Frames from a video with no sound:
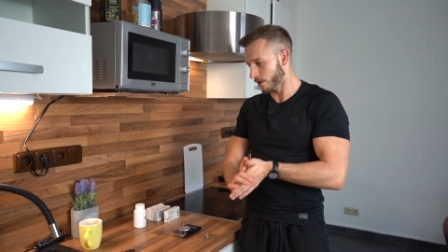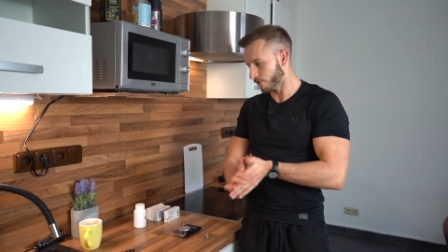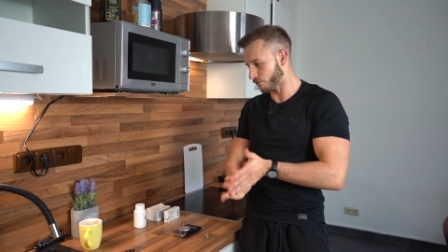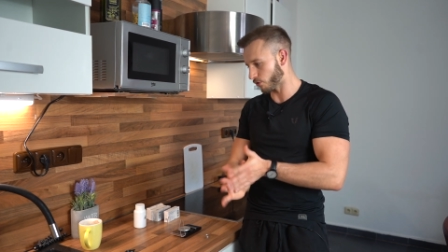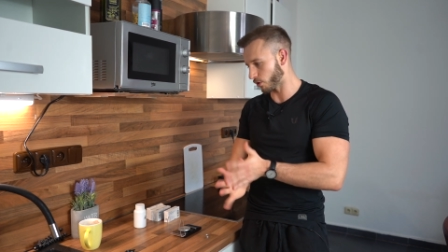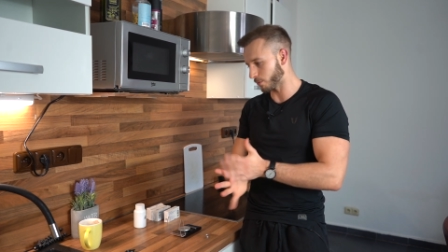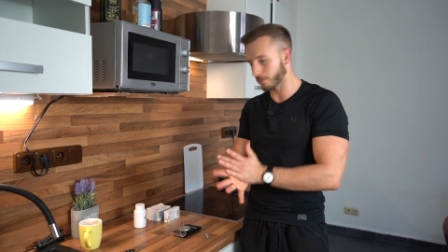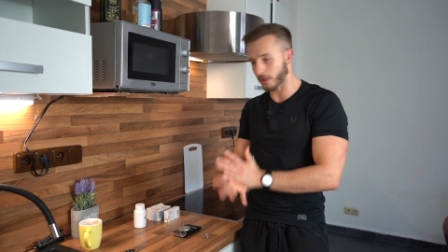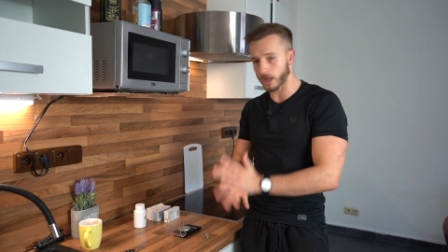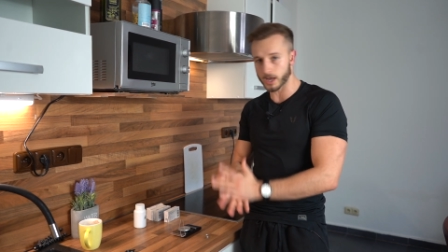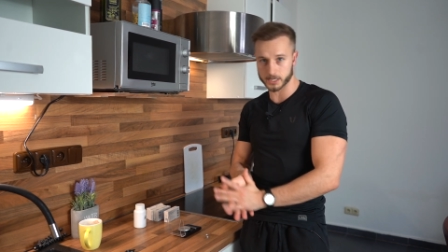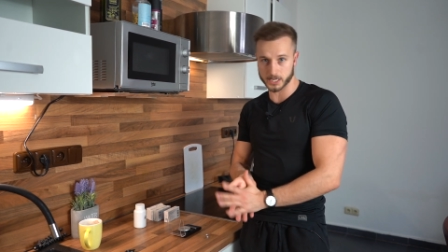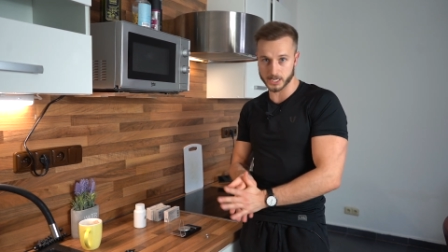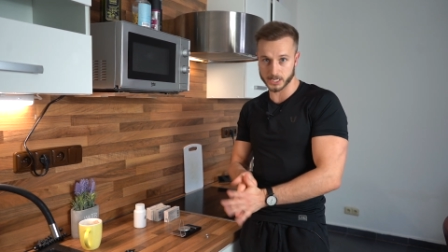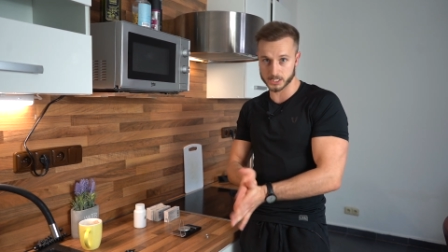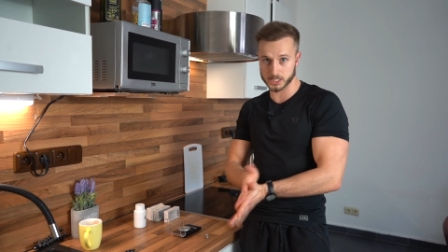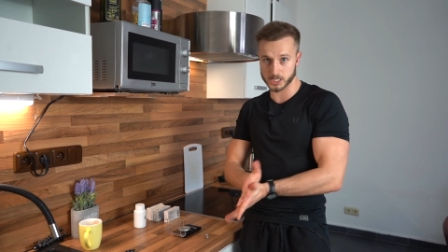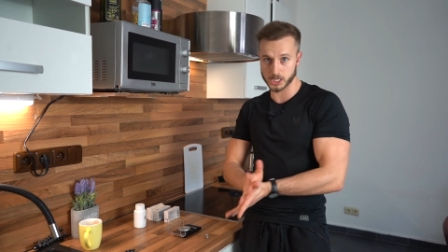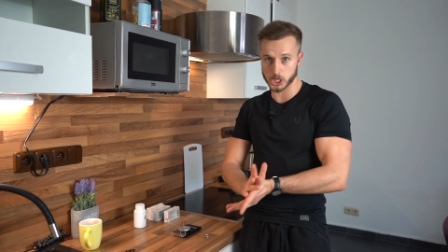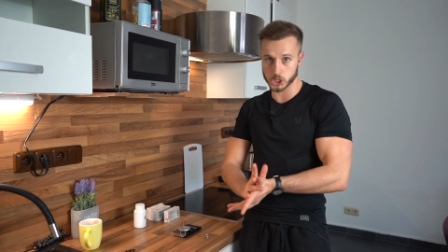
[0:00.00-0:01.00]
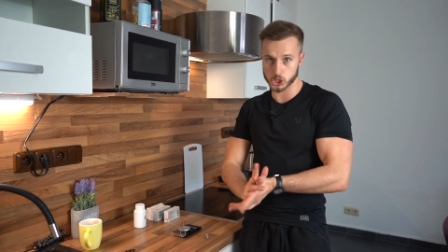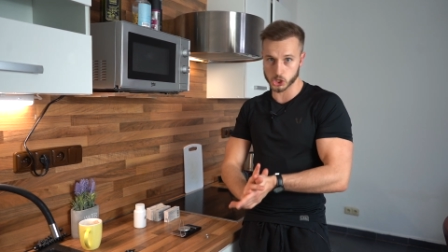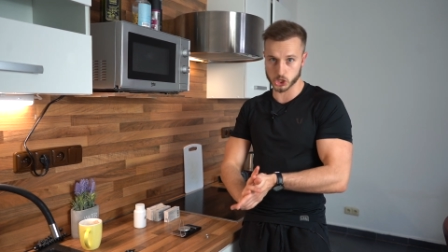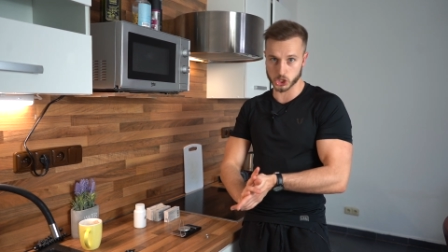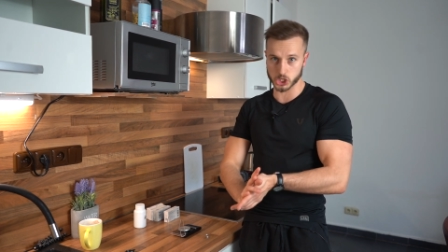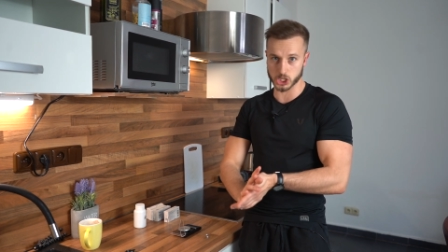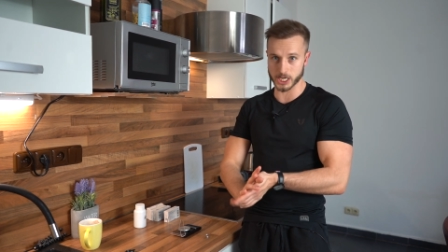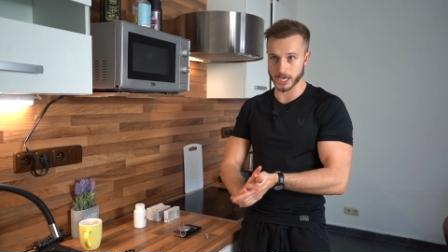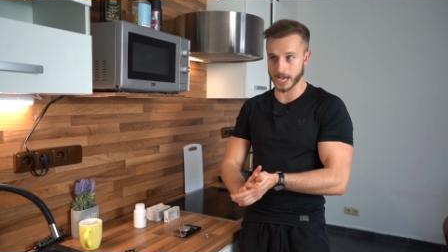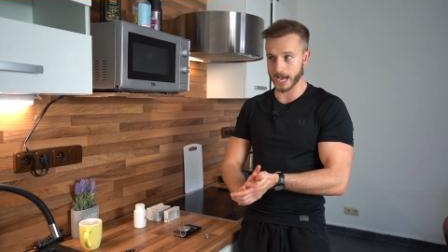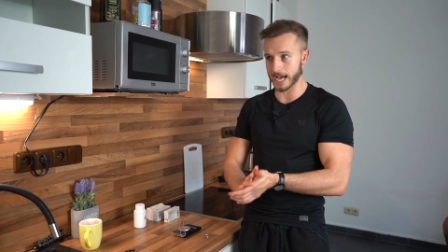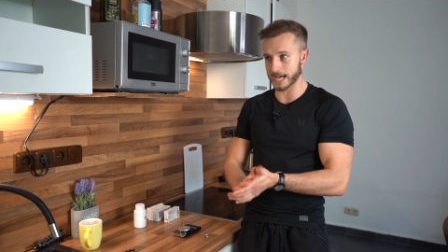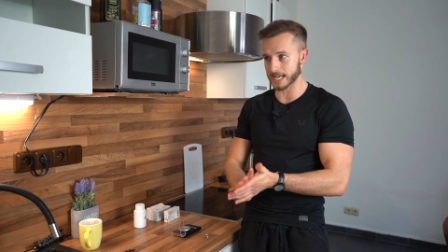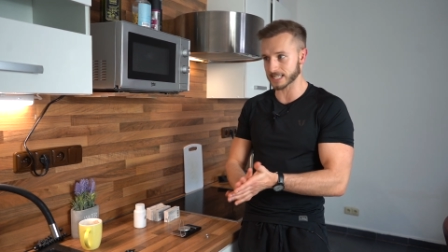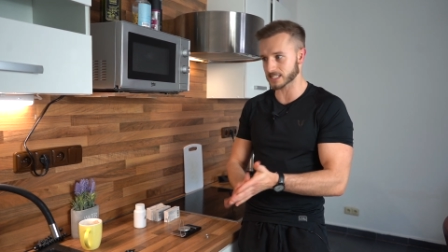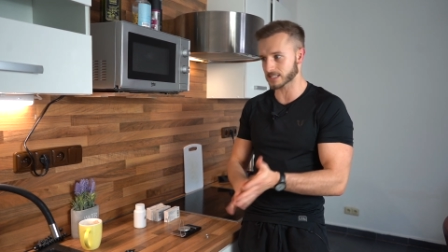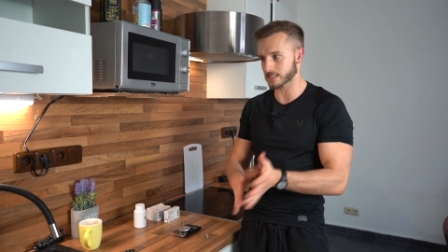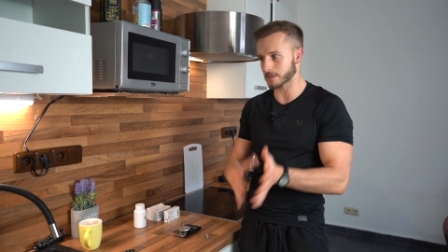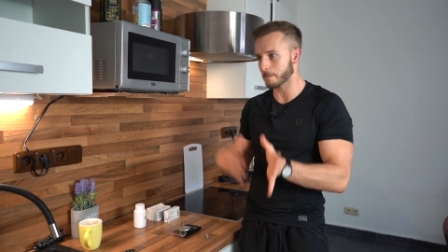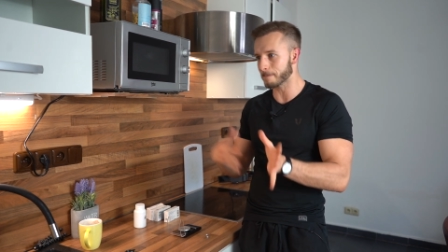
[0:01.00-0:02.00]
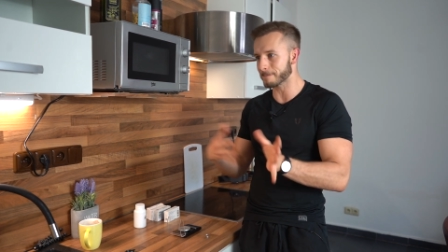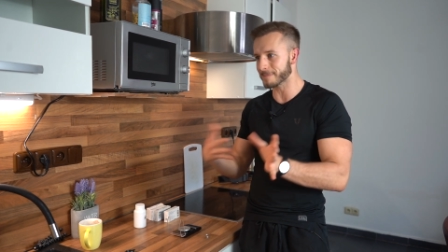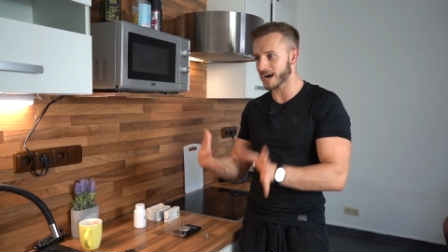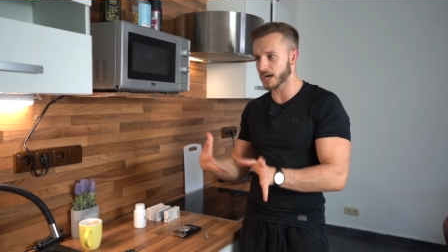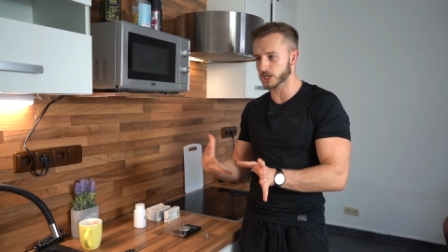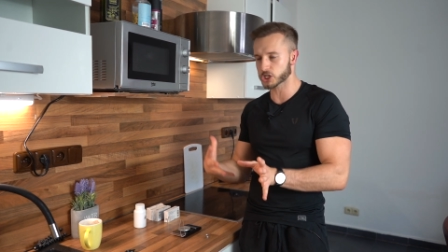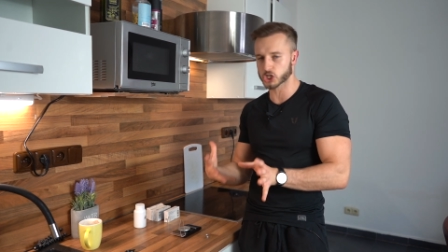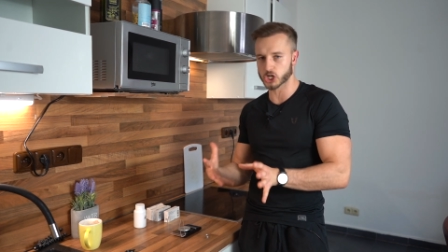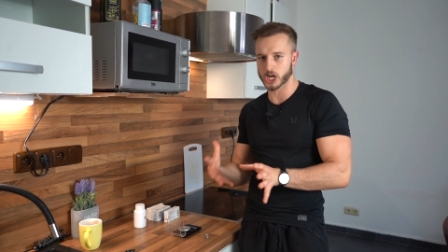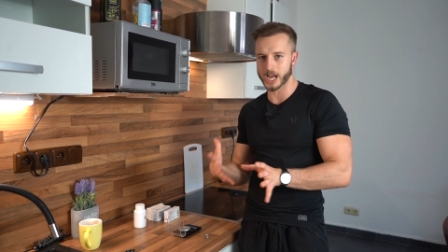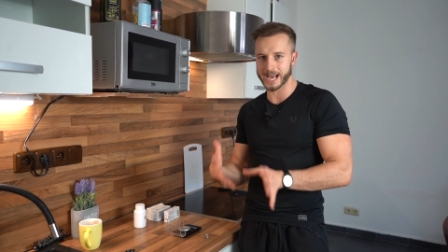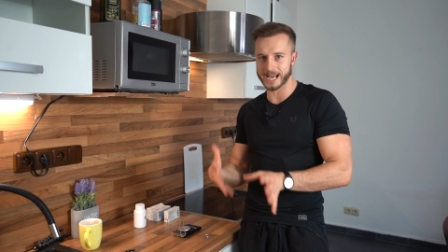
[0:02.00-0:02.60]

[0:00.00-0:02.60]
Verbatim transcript: for blocking DHT as much